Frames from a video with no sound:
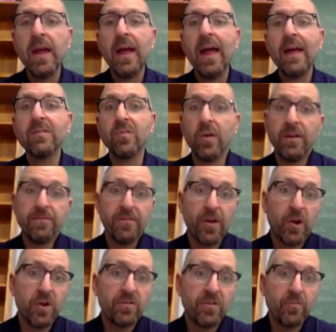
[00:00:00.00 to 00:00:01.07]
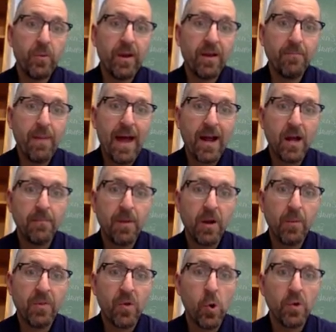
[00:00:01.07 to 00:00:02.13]
So he figures if we can back up money
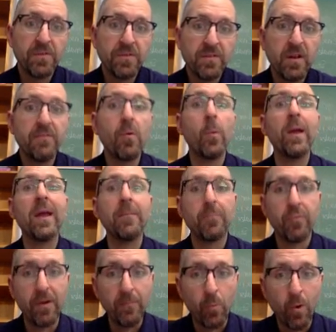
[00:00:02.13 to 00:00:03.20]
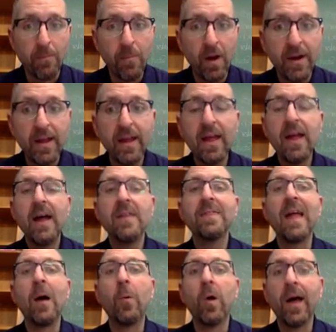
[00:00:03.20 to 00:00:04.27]
with gold and silver, we can print more money.
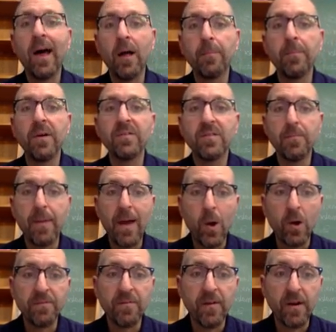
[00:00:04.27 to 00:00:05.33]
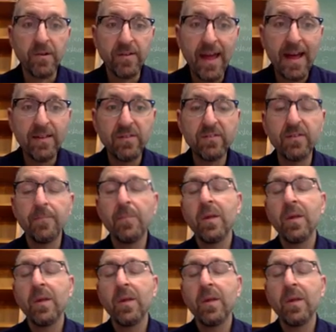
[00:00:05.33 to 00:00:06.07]
That will help us to pay off of our debts.